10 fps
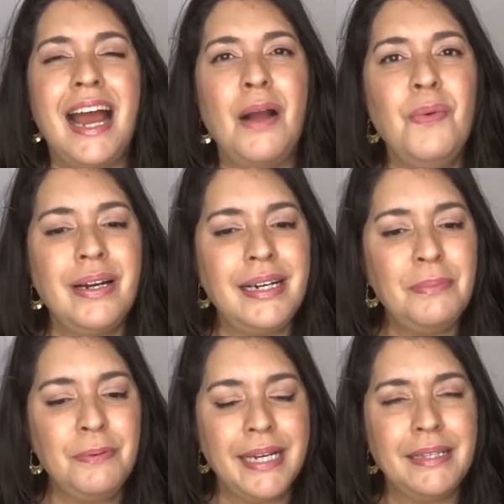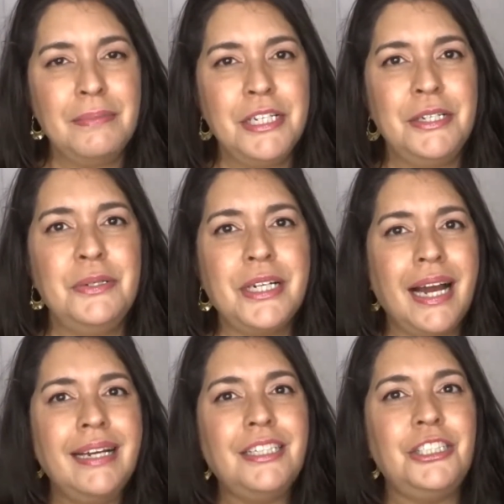I wanted to bring them to you to
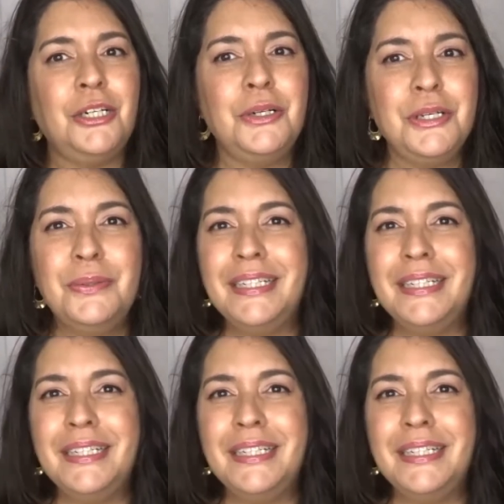kind of show you